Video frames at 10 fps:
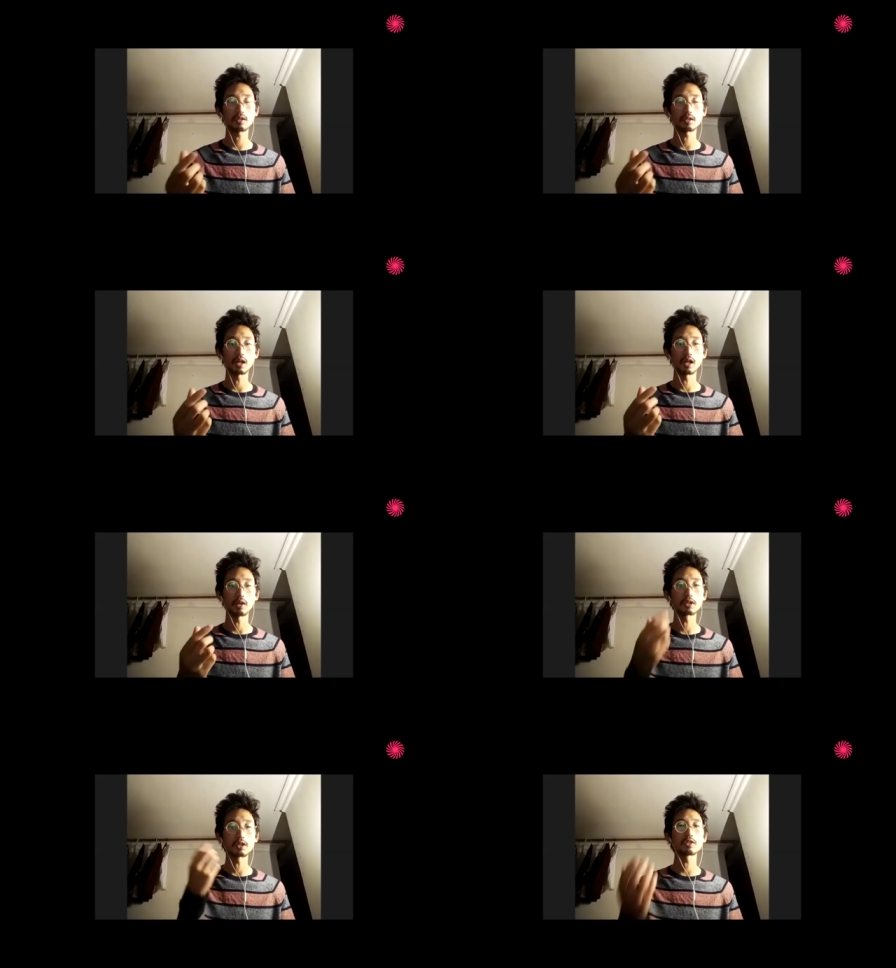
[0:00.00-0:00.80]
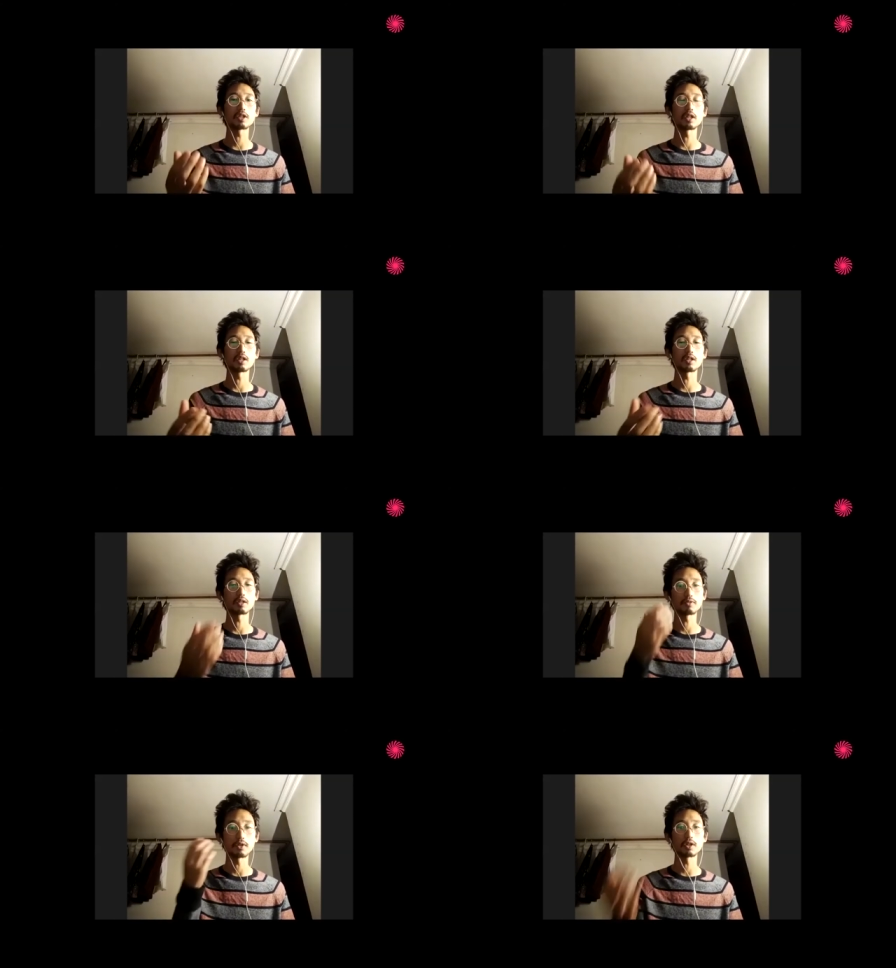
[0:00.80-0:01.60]
uh, I was interested in the
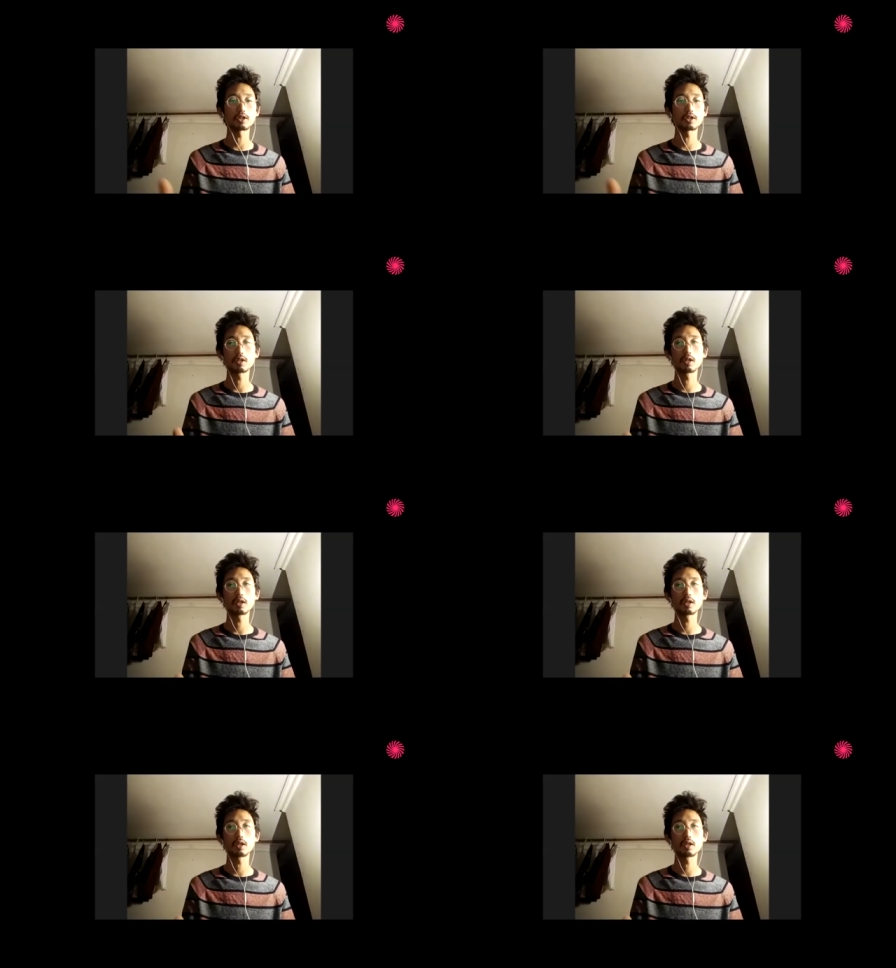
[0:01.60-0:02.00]
first